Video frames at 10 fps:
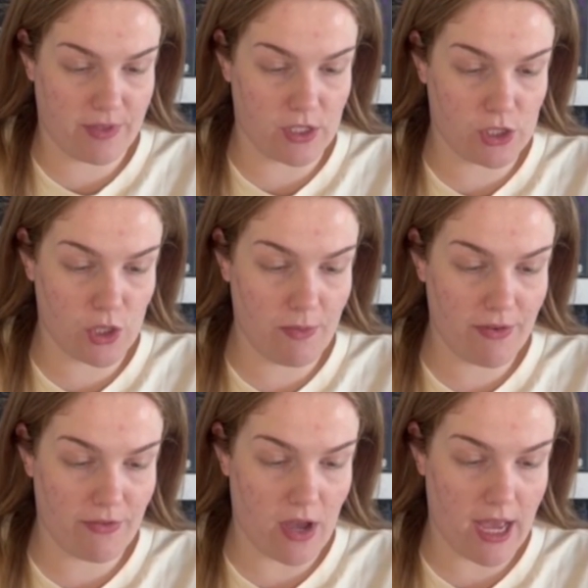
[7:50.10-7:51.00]
super
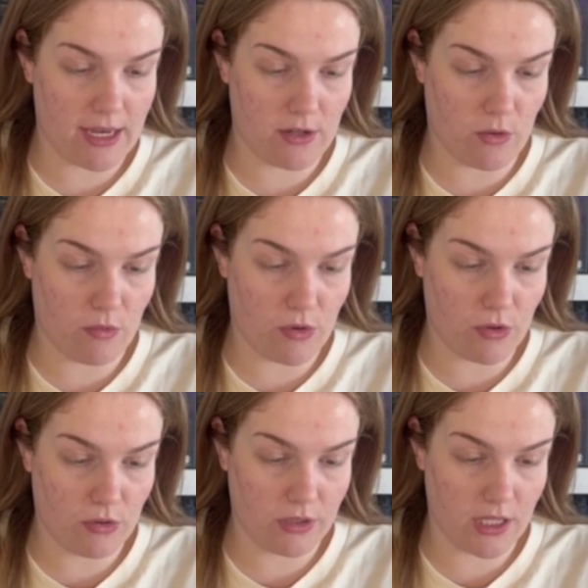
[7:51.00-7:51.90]
fine
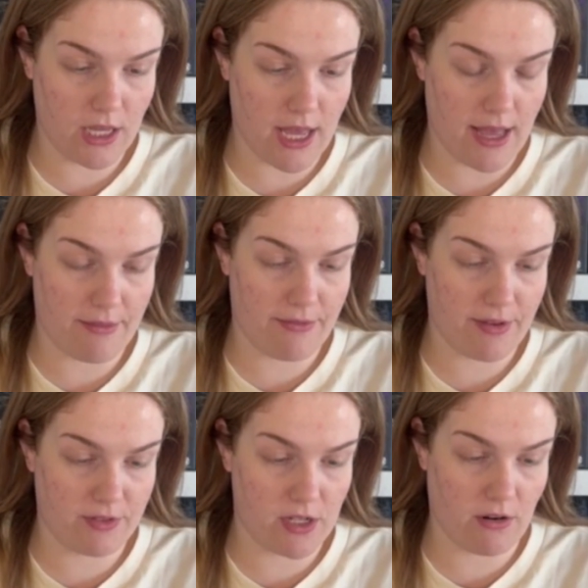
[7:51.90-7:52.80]
wool,
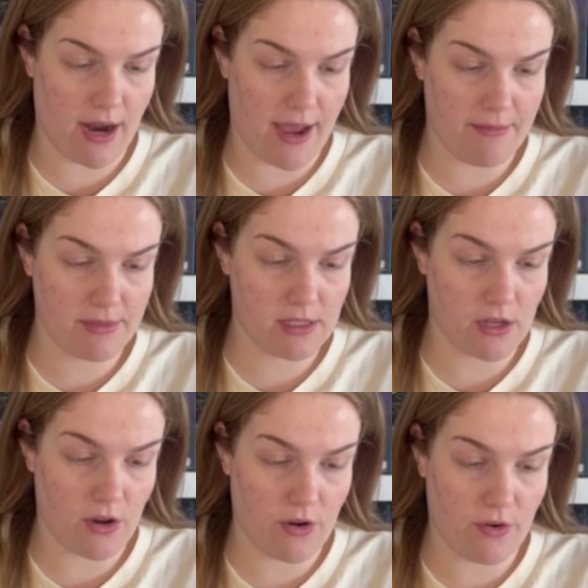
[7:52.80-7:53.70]
50 grams
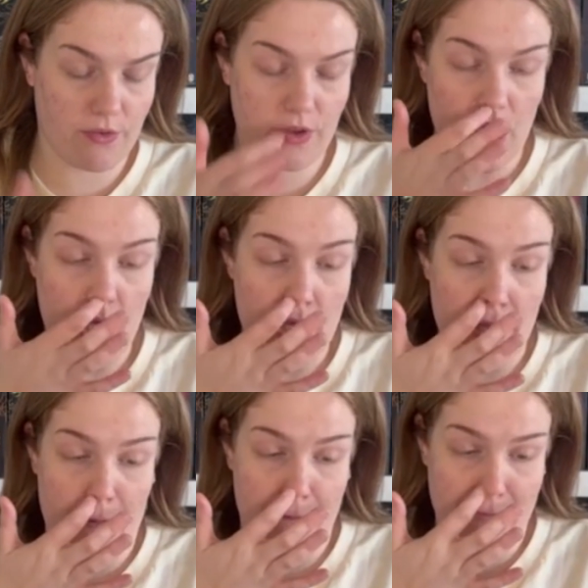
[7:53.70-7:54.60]
of
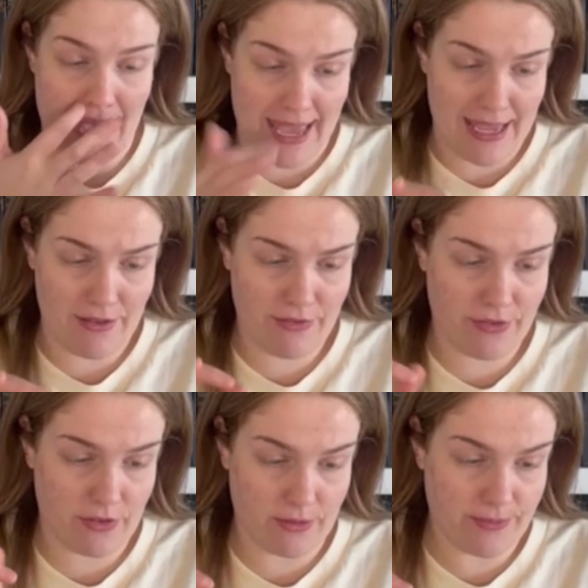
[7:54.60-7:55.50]
mauve
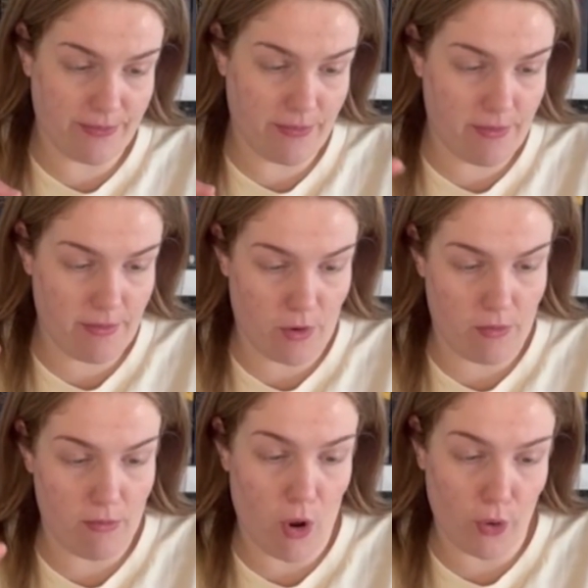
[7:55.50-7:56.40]
or
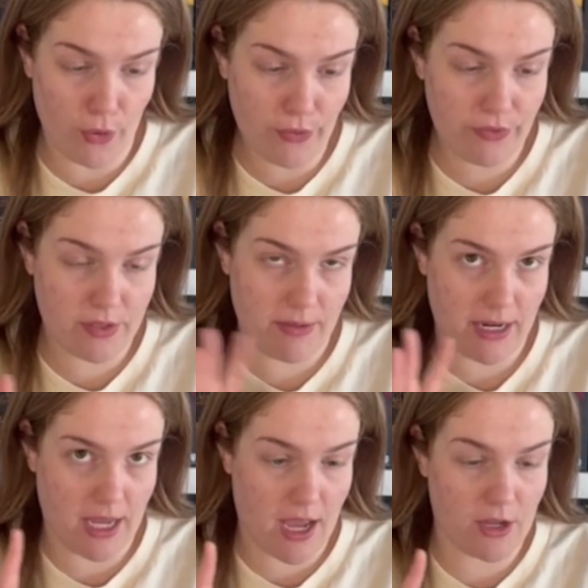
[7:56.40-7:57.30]
mauve,
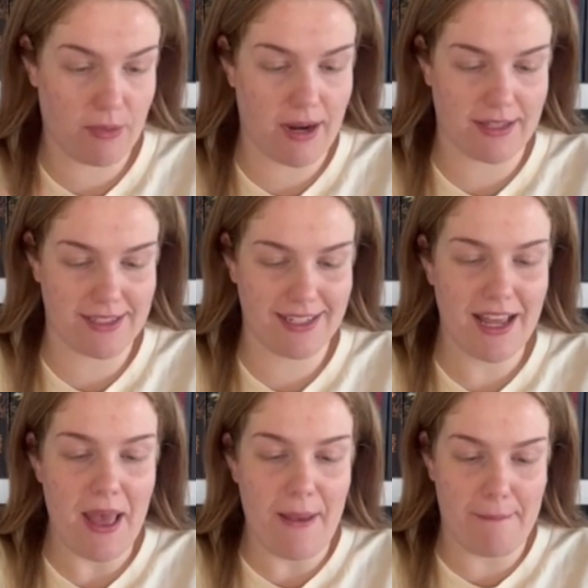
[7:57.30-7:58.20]
depending how you pronounce it,
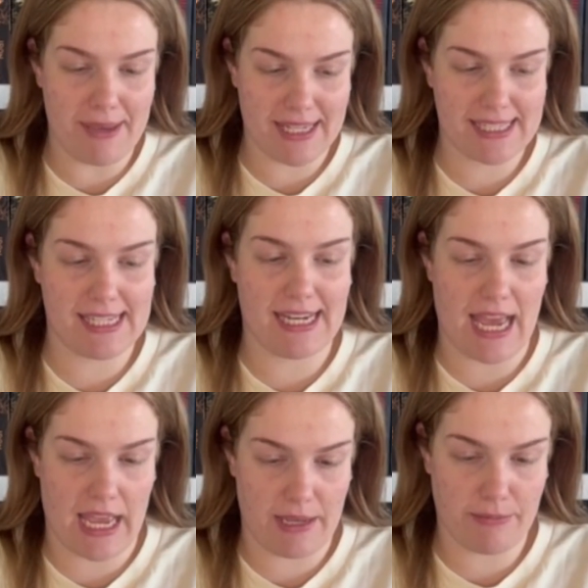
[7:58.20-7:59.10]
mix in
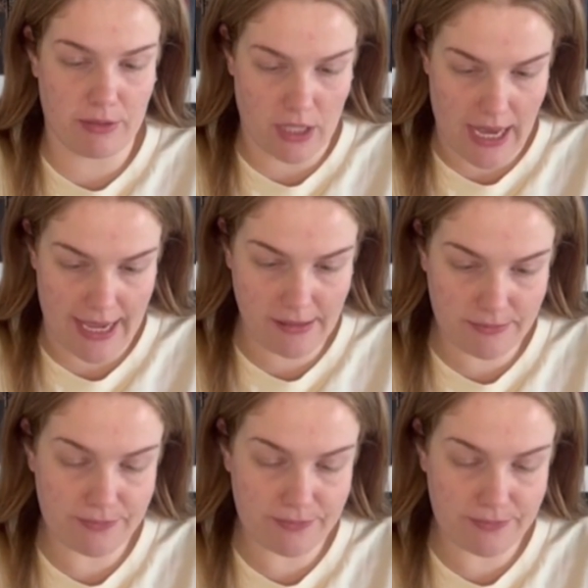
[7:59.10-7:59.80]
8 ply.